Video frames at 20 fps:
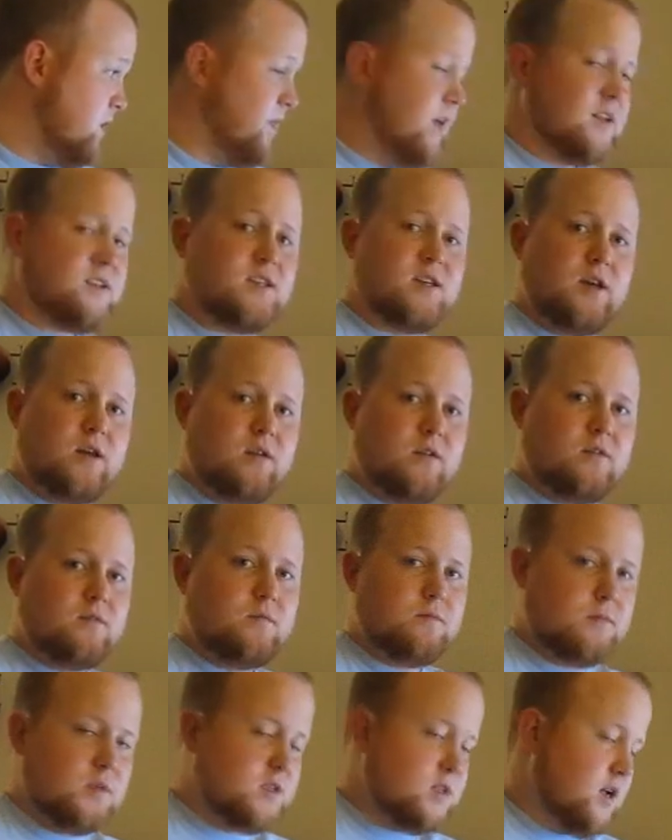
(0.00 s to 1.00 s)
That's it,
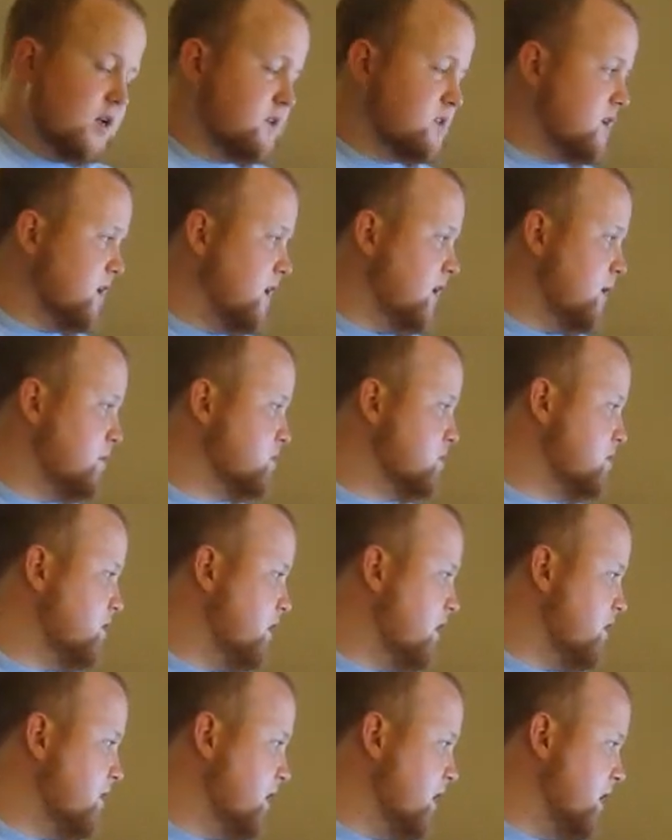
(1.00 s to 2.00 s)
besides the hops.
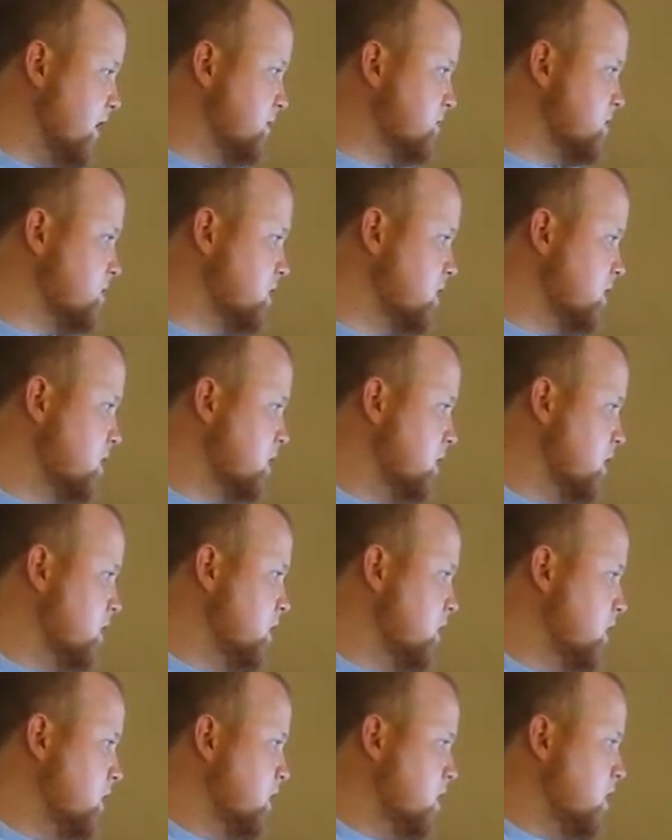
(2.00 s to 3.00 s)
So now the hops.
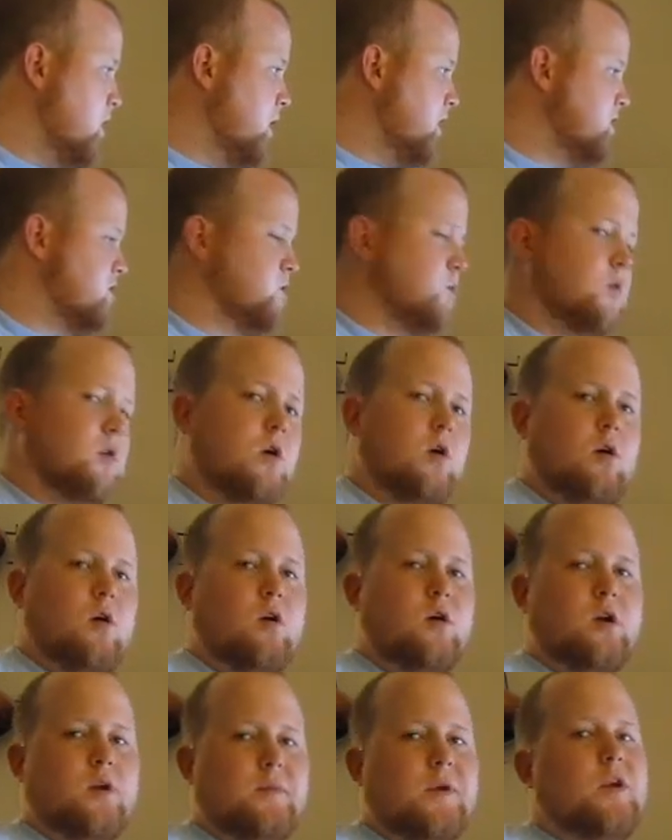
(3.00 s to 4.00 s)
Alright, so we're
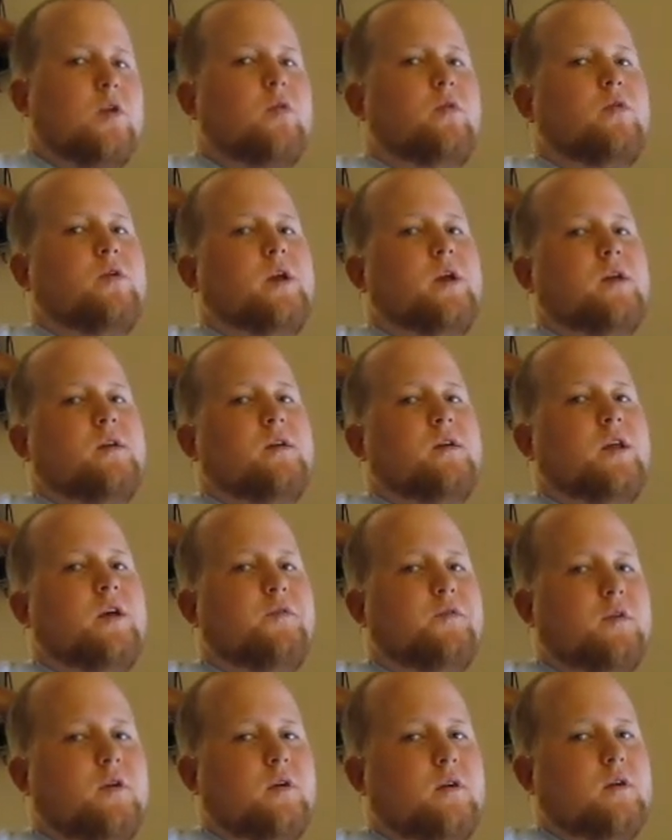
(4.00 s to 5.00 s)
all going to be doing
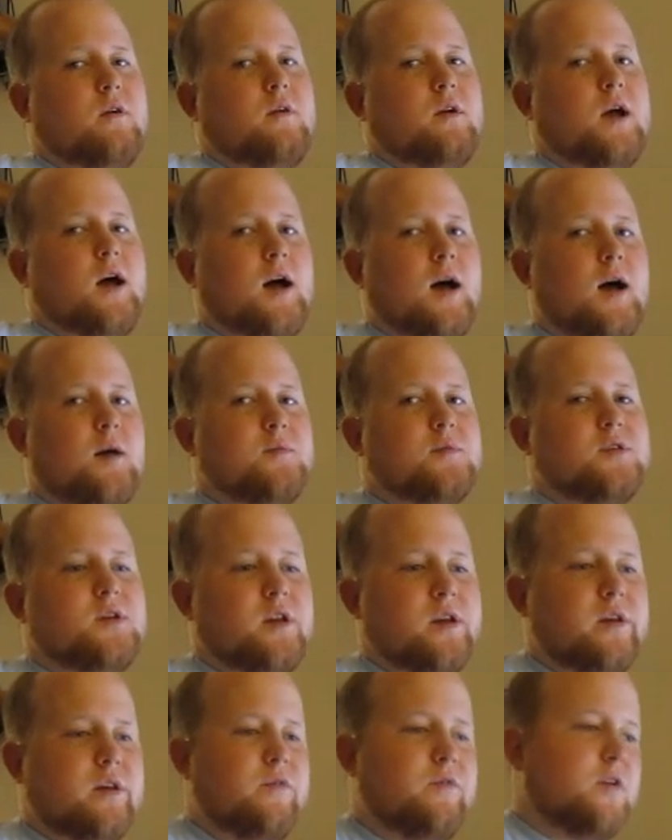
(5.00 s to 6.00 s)
different
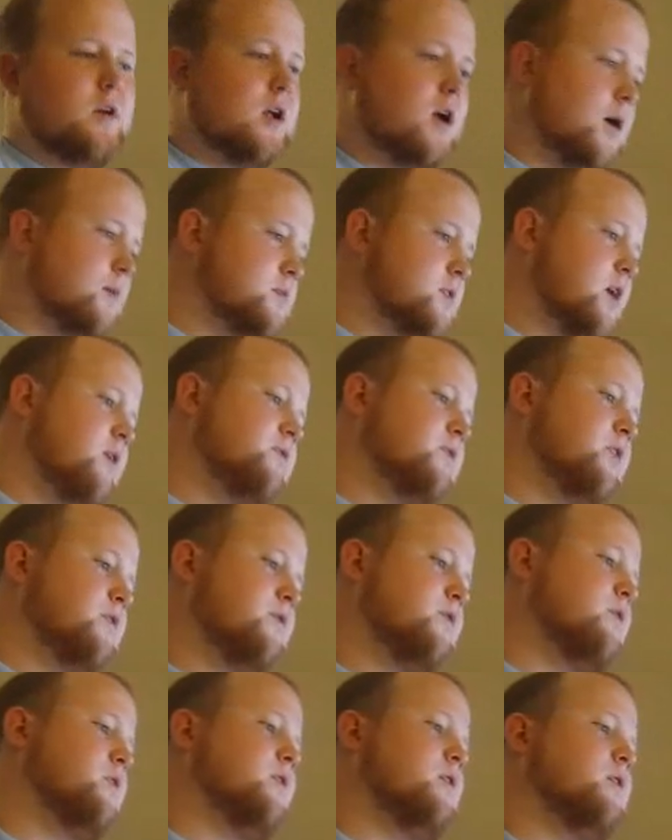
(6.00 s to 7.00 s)
hops, and different hops have
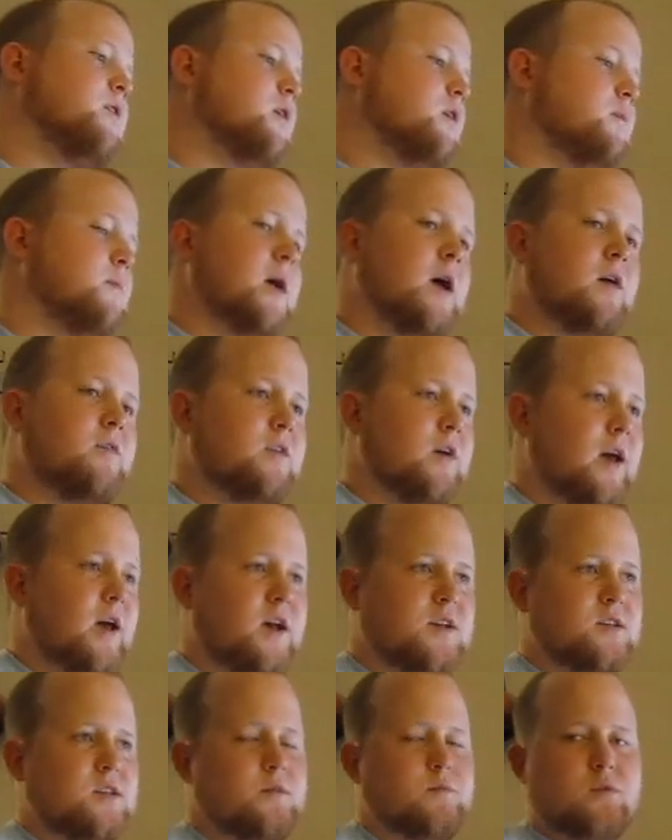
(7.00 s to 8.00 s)
different alpha
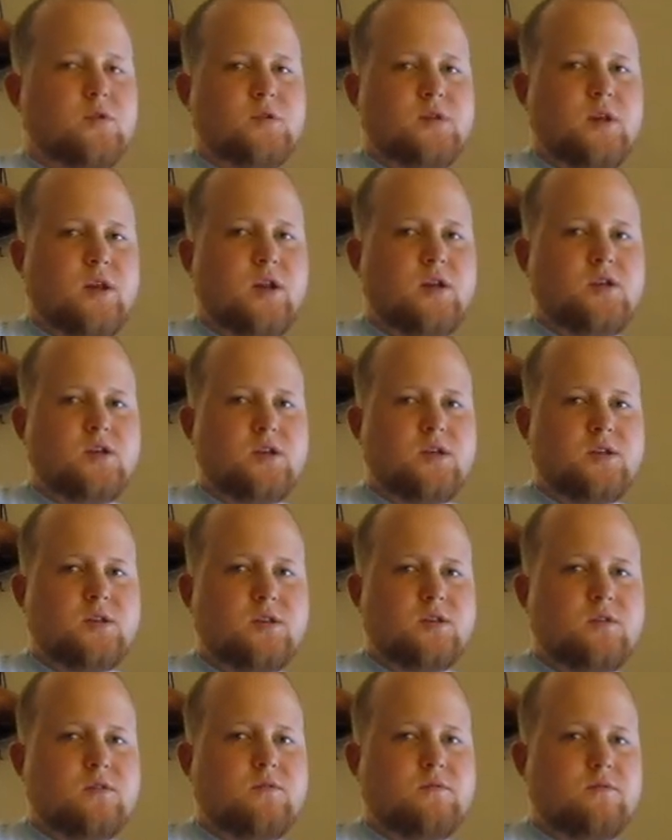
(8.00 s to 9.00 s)
acid
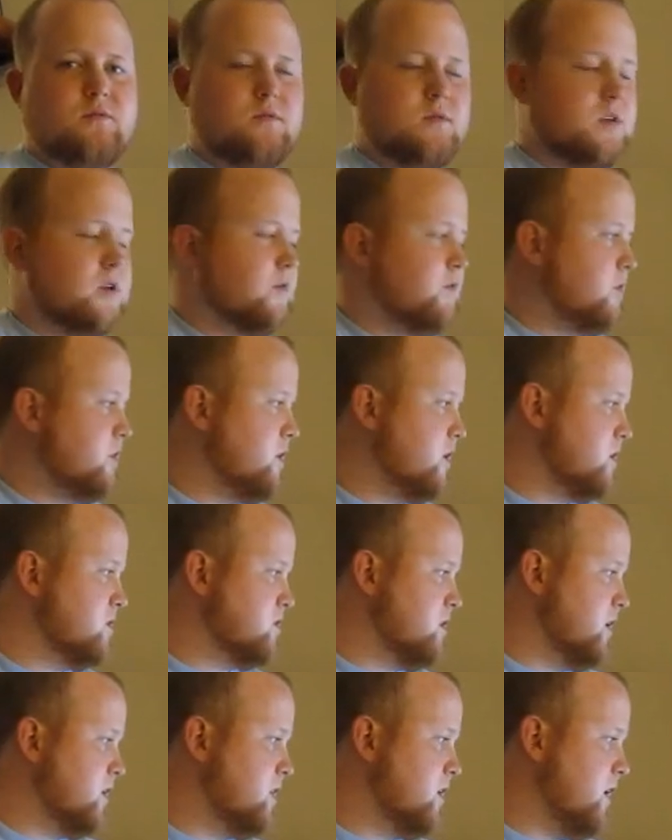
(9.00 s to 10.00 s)
percentages and different
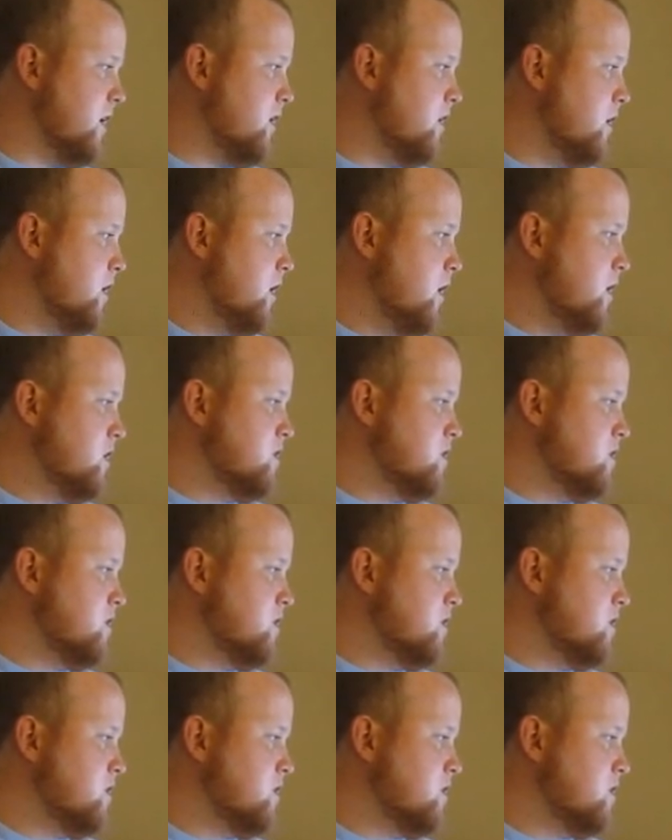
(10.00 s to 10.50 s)
things like that.